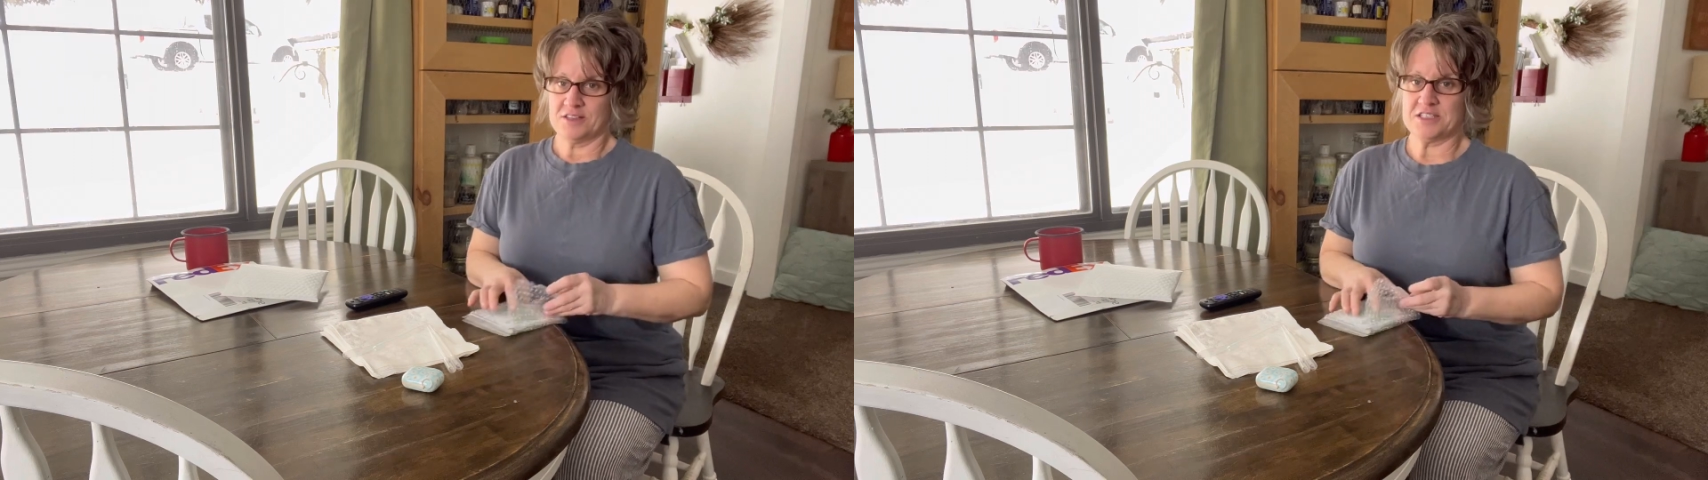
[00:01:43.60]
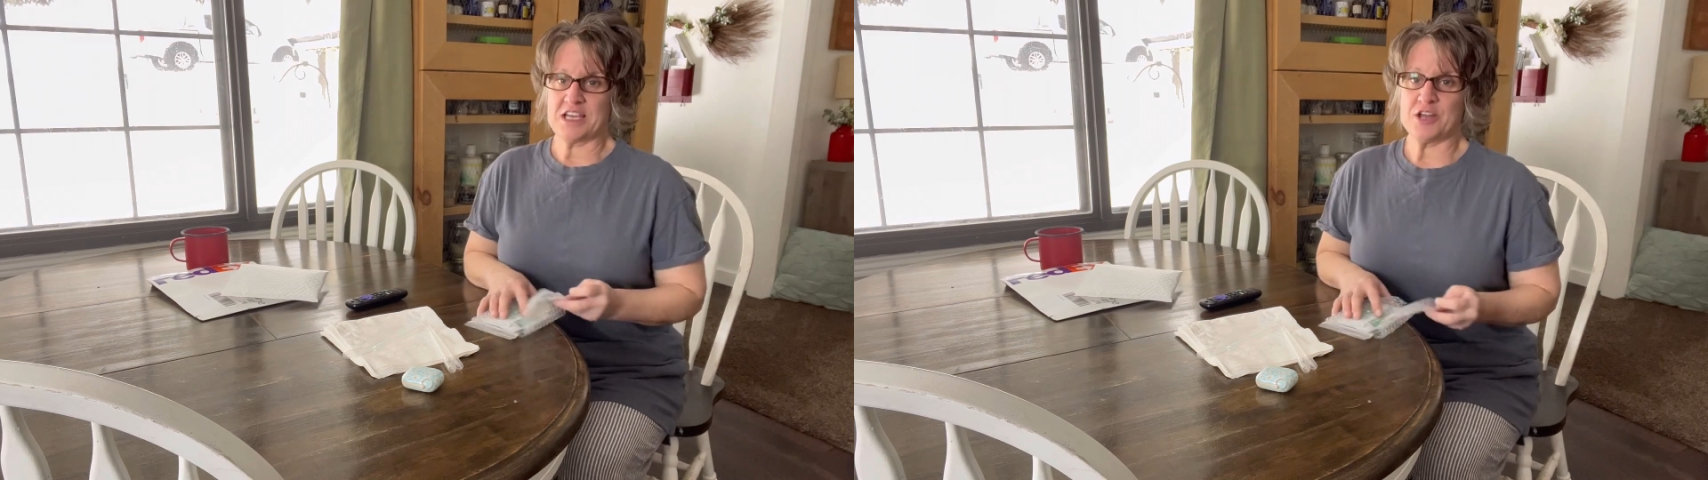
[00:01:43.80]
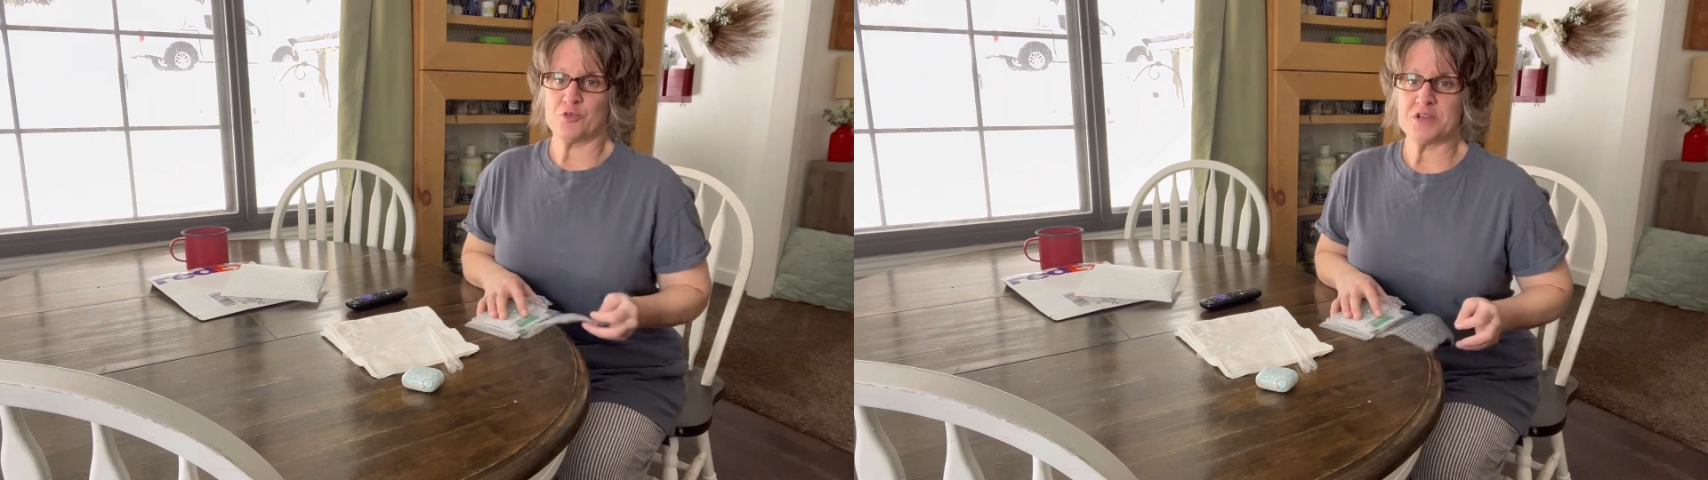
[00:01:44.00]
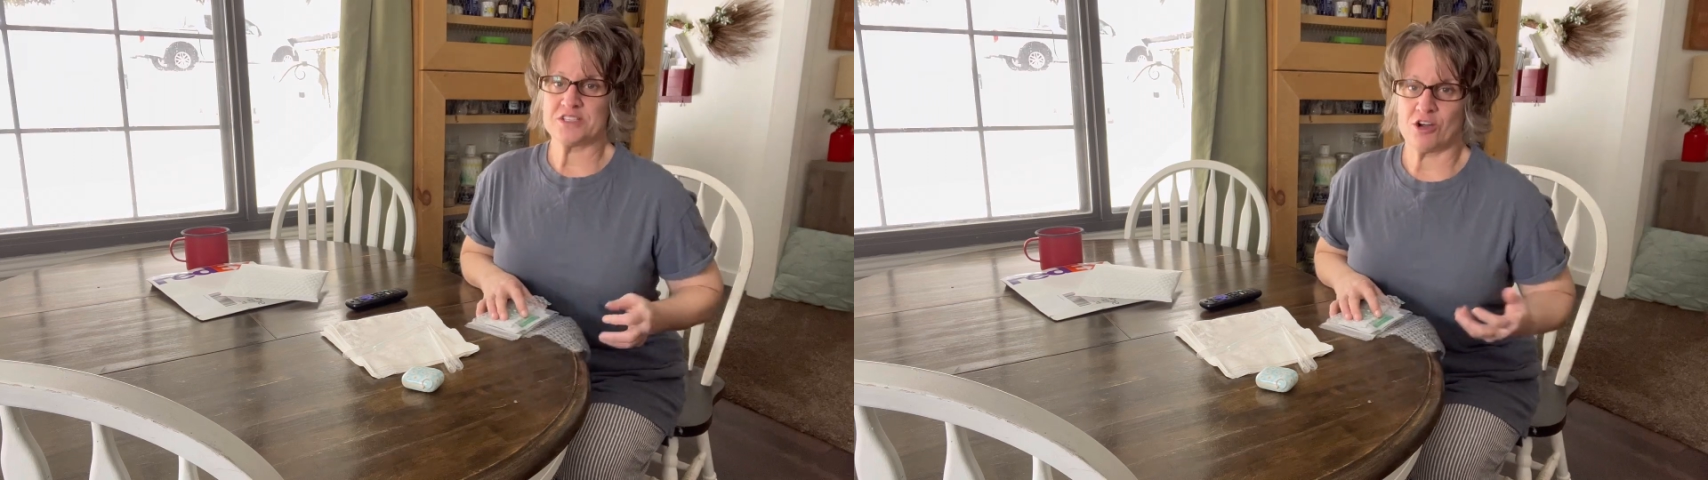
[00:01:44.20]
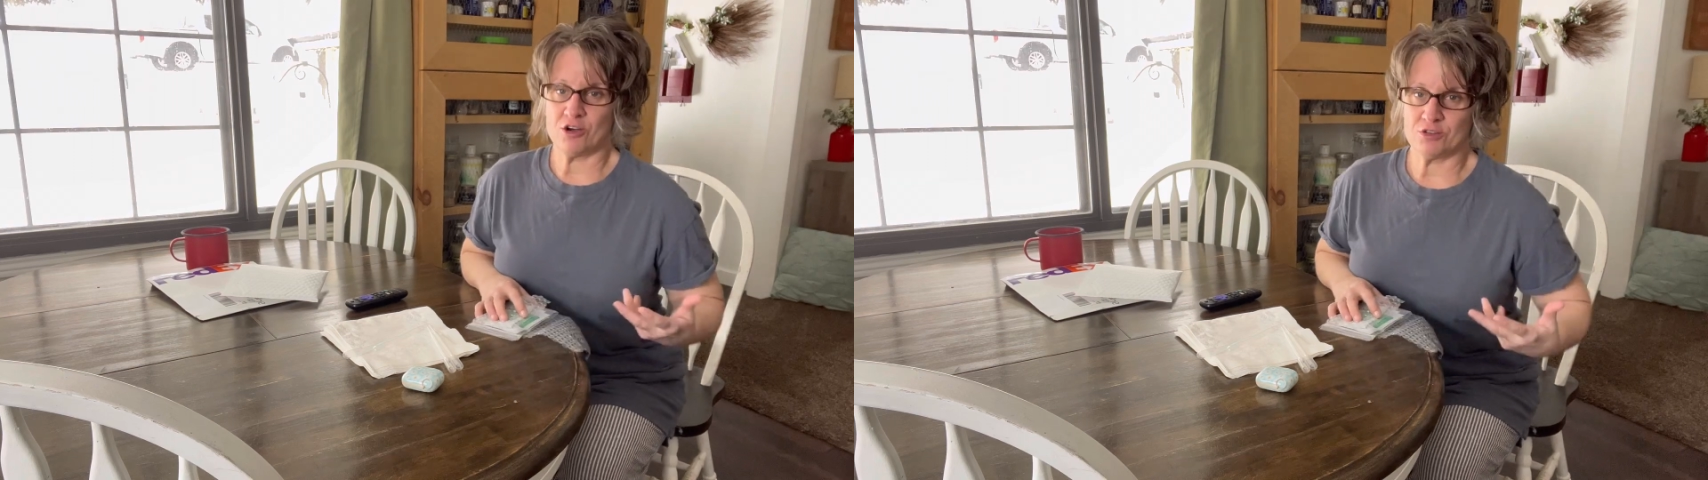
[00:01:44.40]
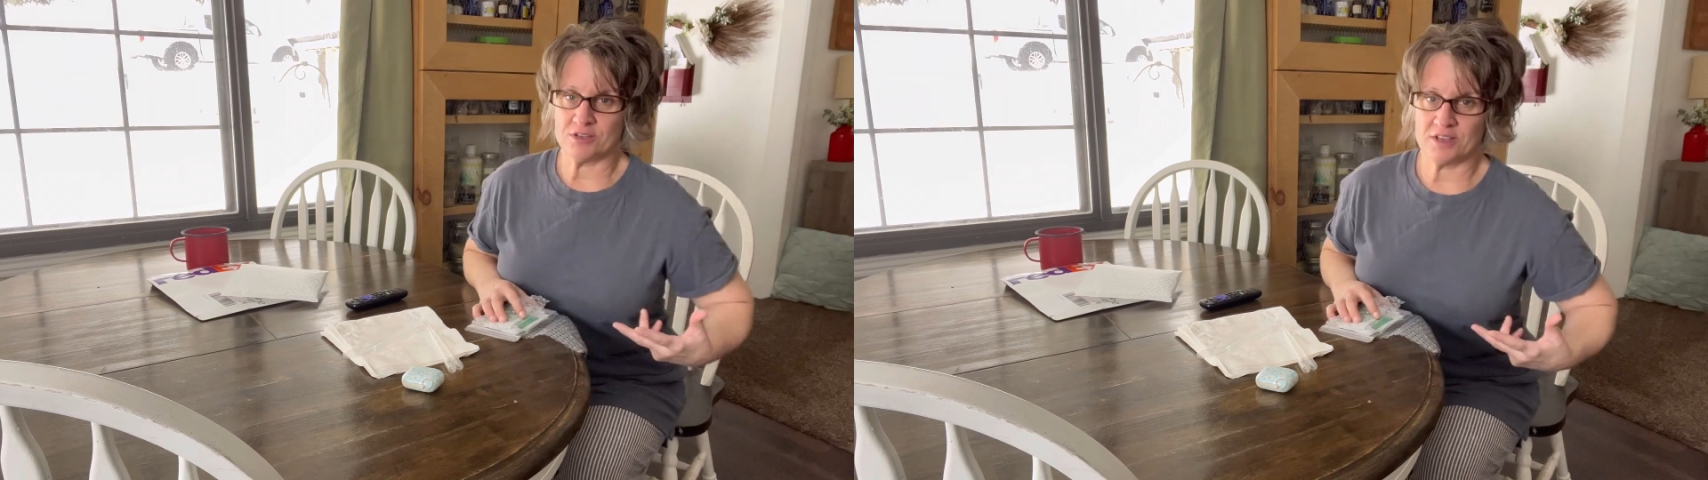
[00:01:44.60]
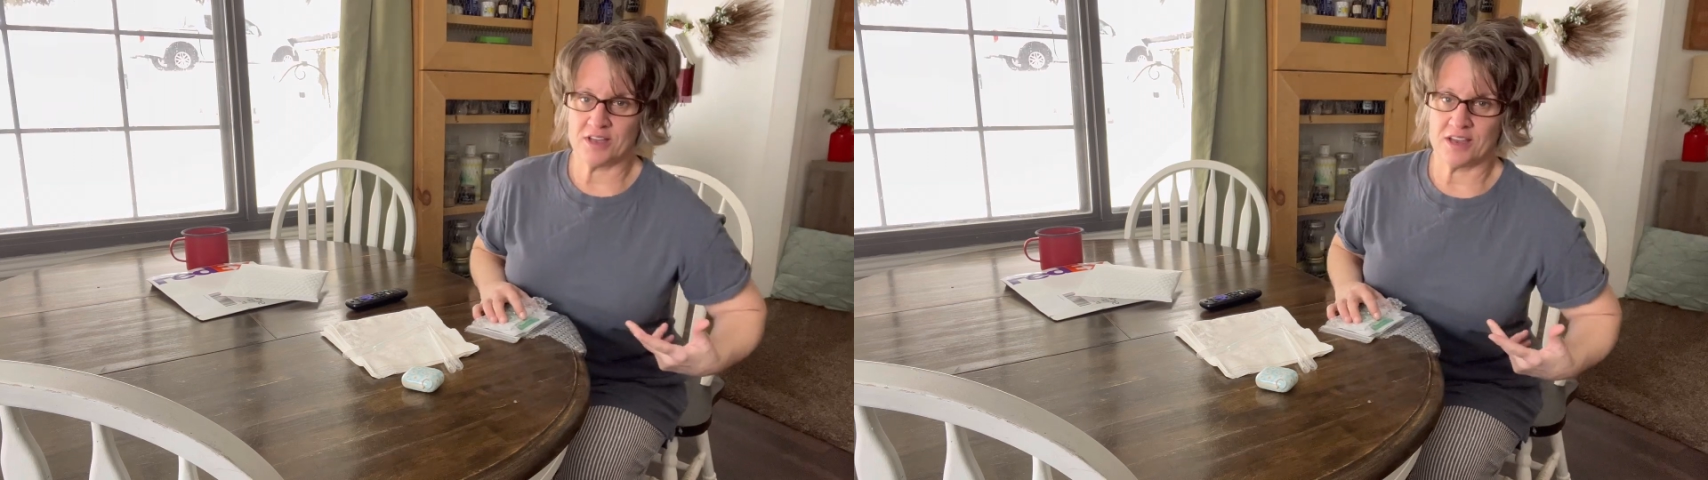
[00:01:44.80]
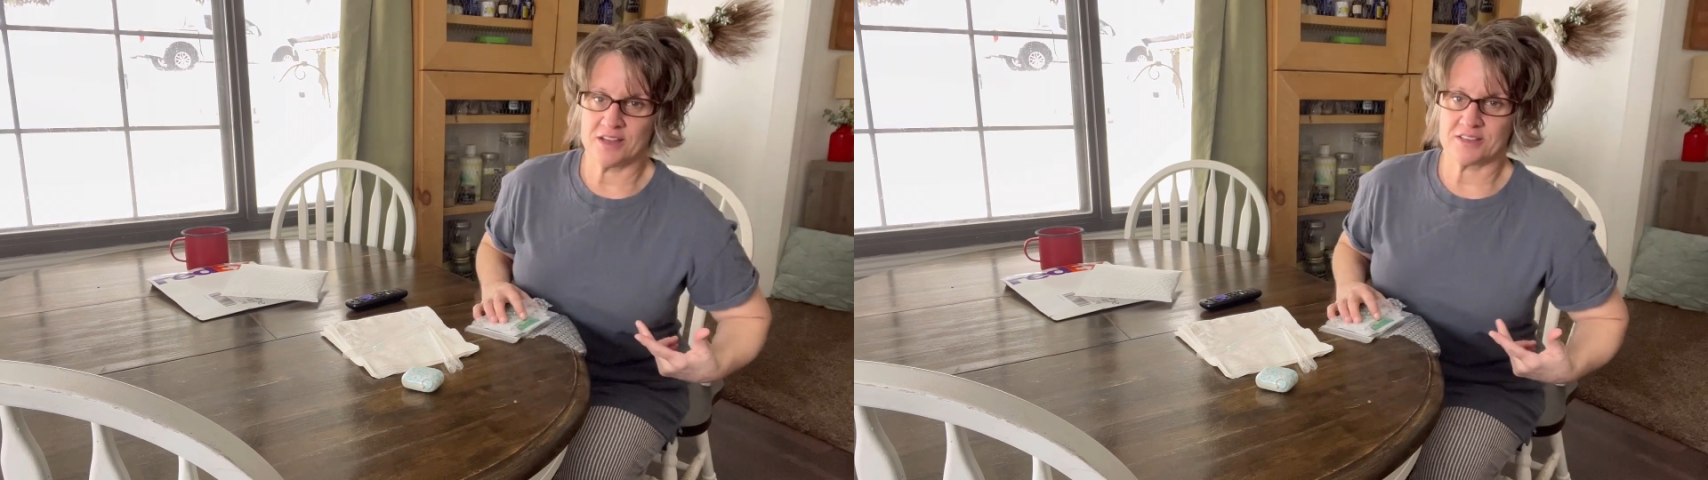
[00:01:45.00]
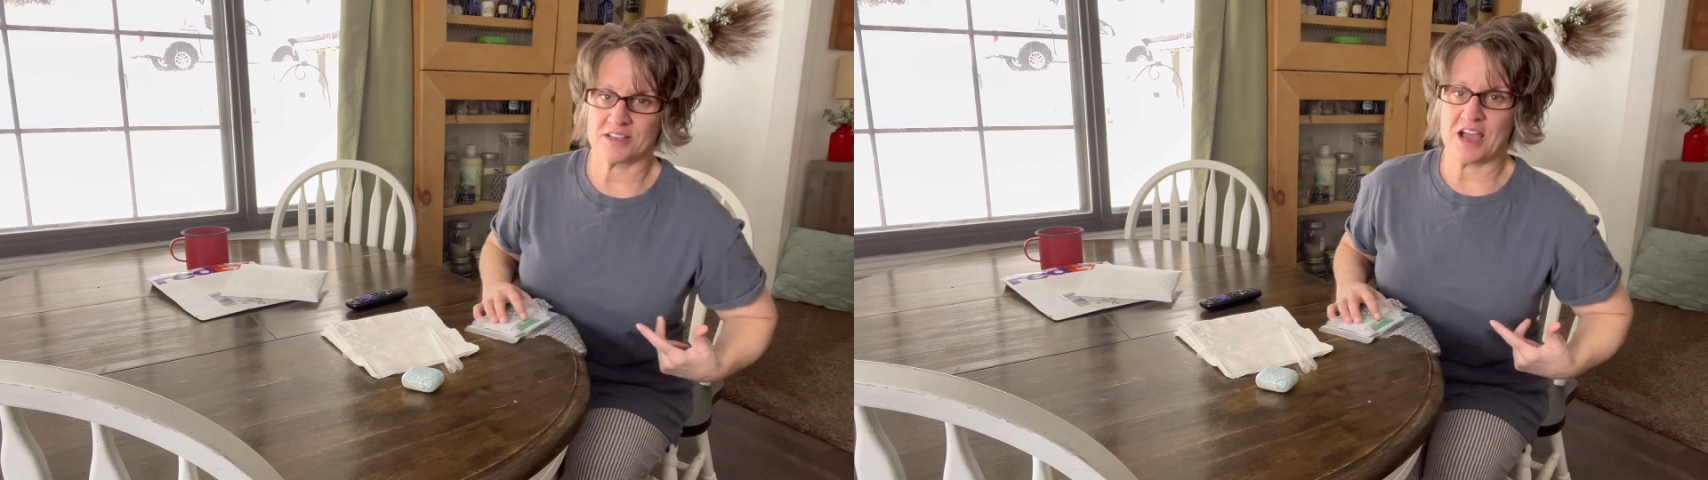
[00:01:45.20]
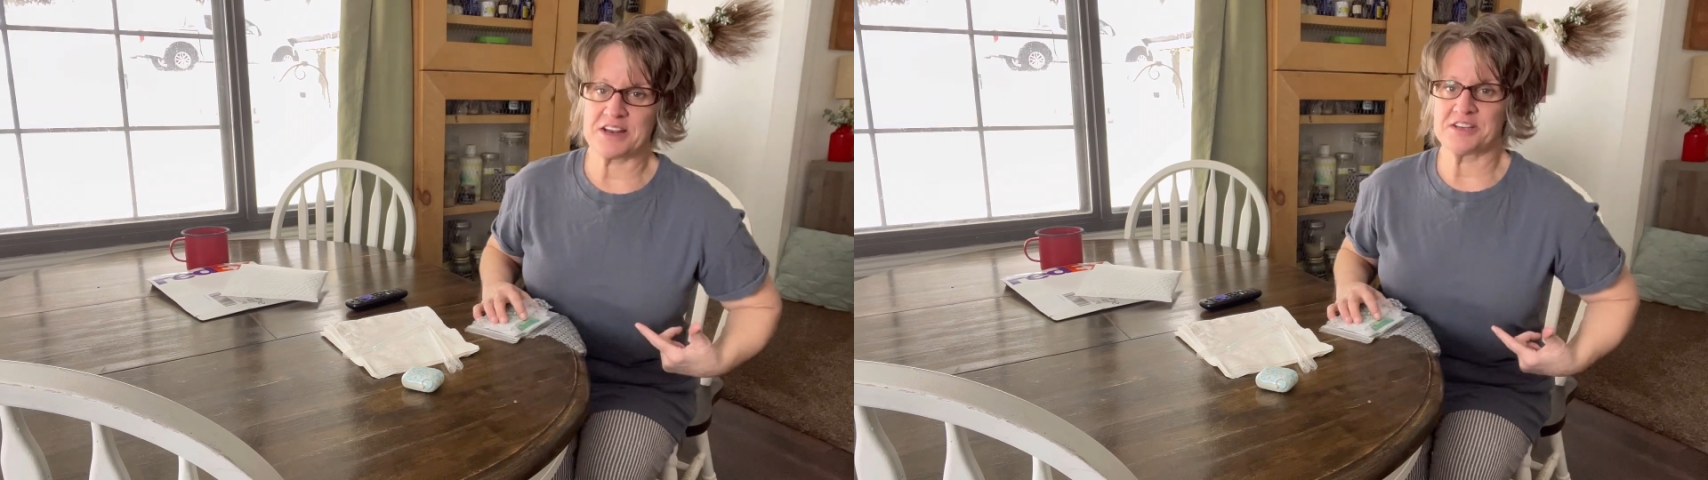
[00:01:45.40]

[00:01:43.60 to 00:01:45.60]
get a result to kind